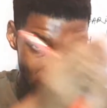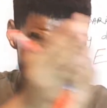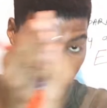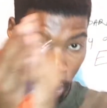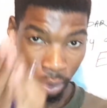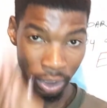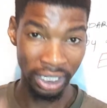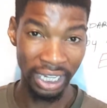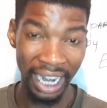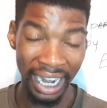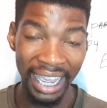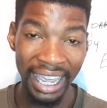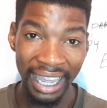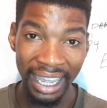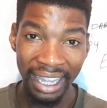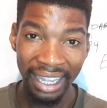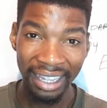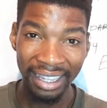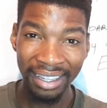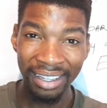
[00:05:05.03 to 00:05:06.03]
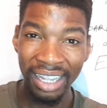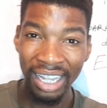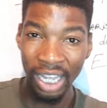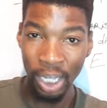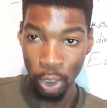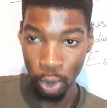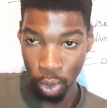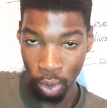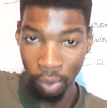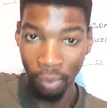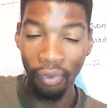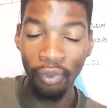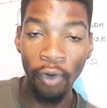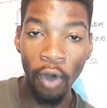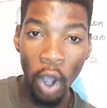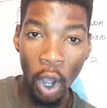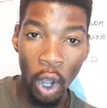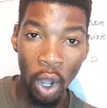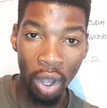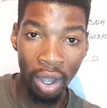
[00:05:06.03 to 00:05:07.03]
to 3 to
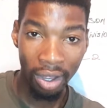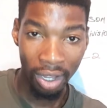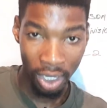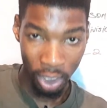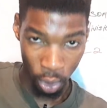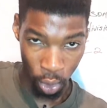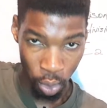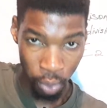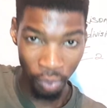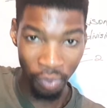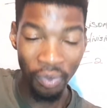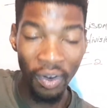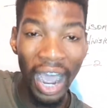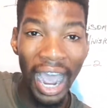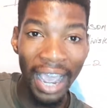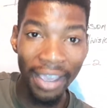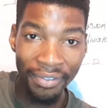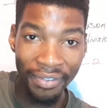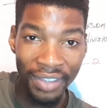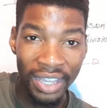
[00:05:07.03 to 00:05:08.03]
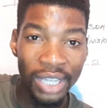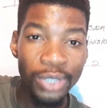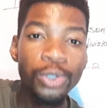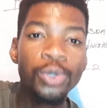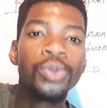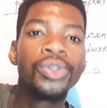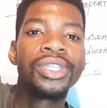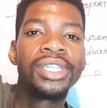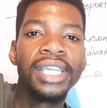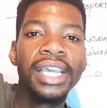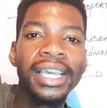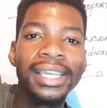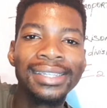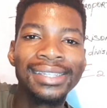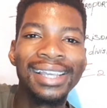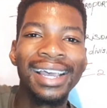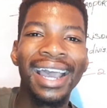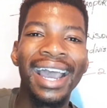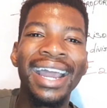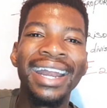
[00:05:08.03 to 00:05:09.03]
4 to 5 to
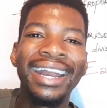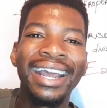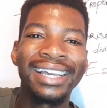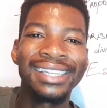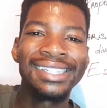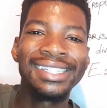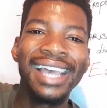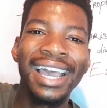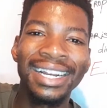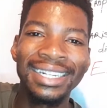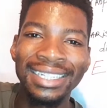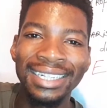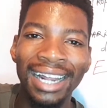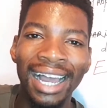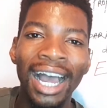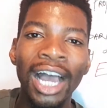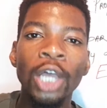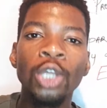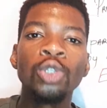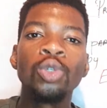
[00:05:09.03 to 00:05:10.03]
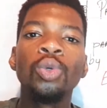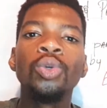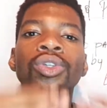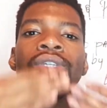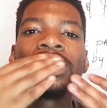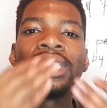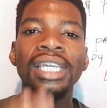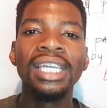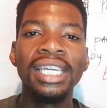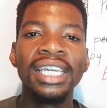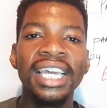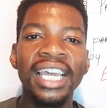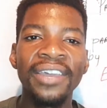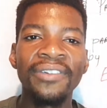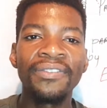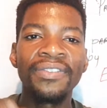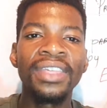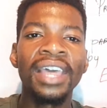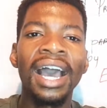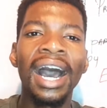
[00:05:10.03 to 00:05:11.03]
6 and etc. to see
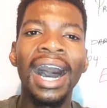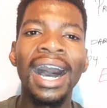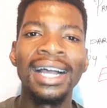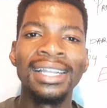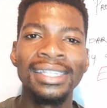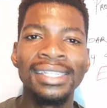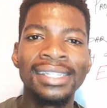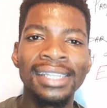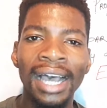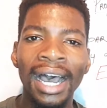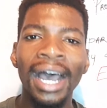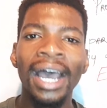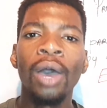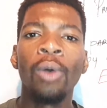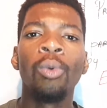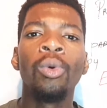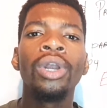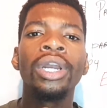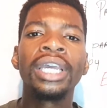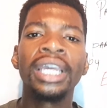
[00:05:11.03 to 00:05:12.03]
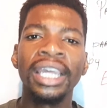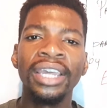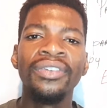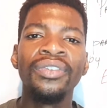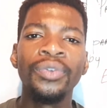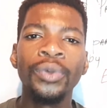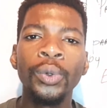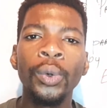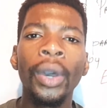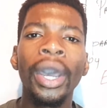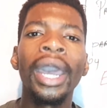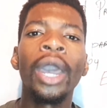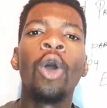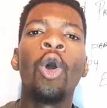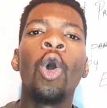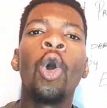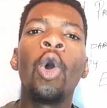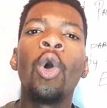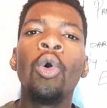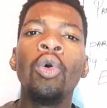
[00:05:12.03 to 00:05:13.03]
if the answer will give you a
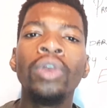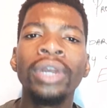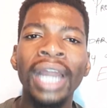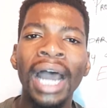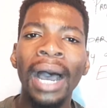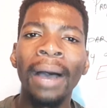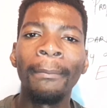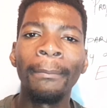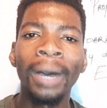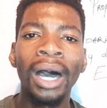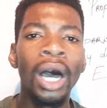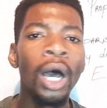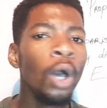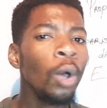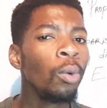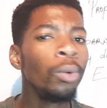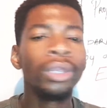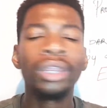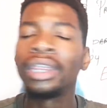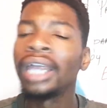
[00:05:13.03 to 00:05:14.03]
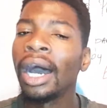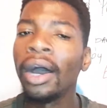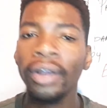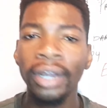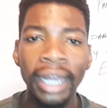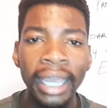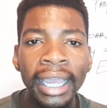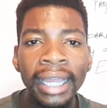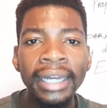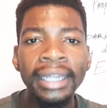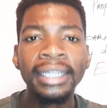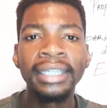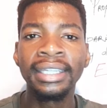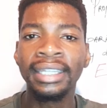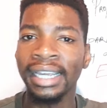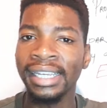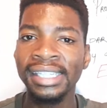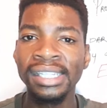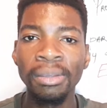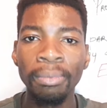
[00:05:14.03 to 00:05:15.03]
whole number without any
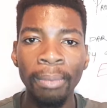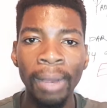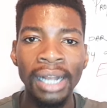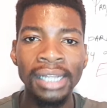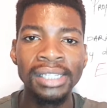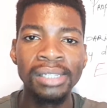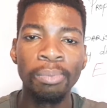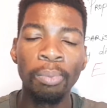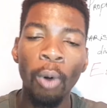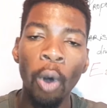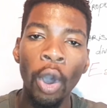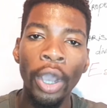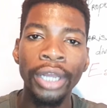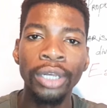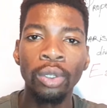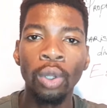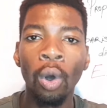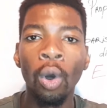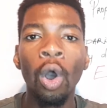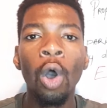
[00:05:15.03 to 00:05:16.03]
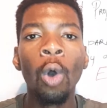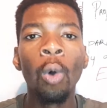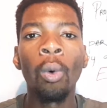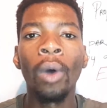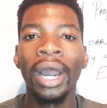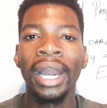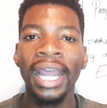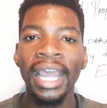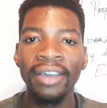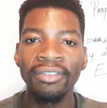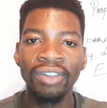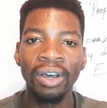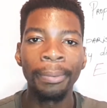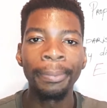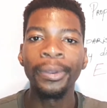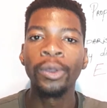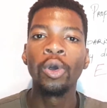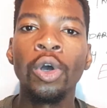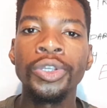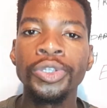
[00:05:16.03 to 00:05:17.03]
decimals point or whatever,
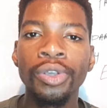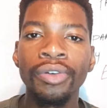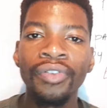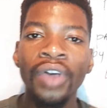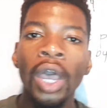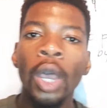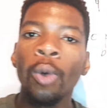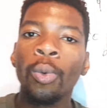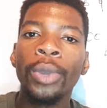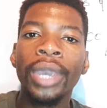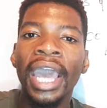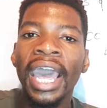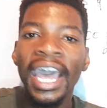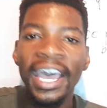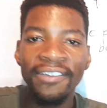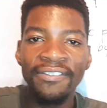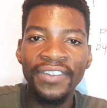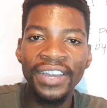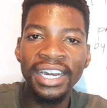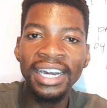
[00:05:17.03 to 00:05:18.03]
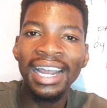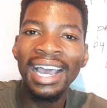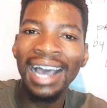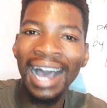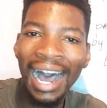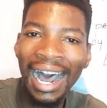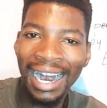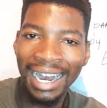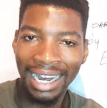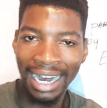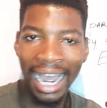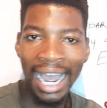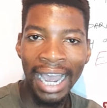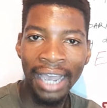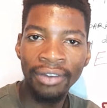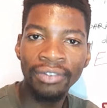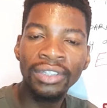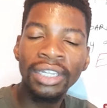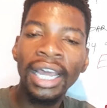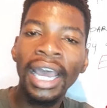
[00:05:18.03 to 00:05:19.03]
because of we haven't
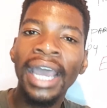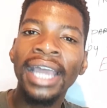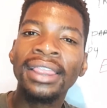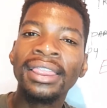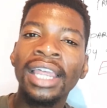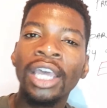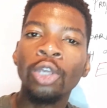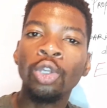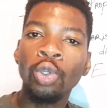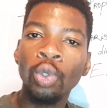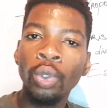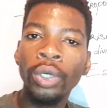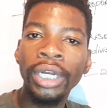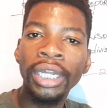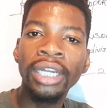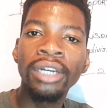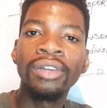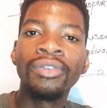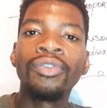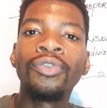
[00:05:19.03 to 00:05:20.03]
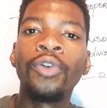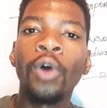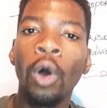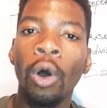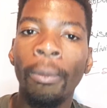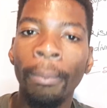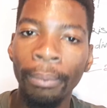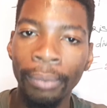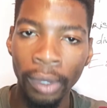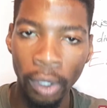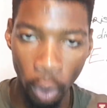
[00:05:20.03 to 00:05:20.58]
arrived at the unit form.